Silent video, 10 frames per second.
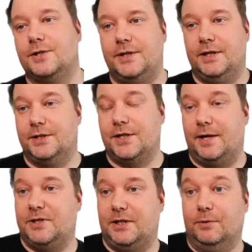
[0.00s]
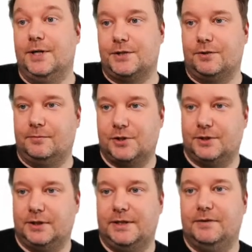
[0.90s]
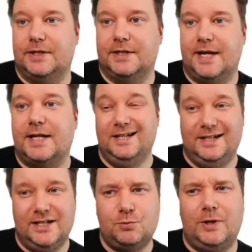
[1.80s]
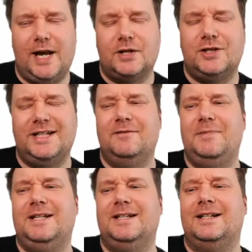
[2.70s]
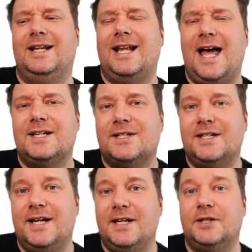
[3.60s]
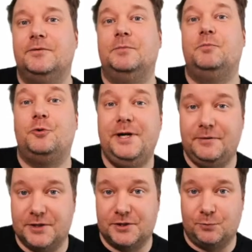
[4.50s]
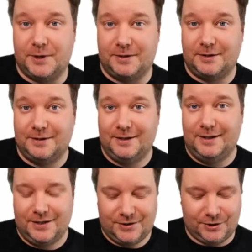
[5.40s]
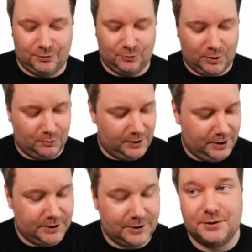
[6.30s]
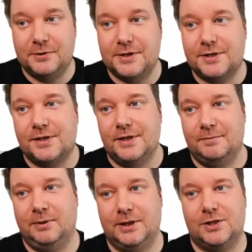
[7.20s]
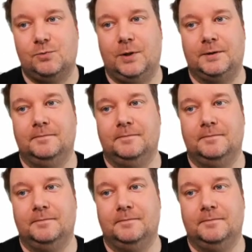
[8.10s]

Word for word: data types anyway, so I'm just going to leave it at that. So this will actually give me the last date of the previous week. So what we need to do is plus one.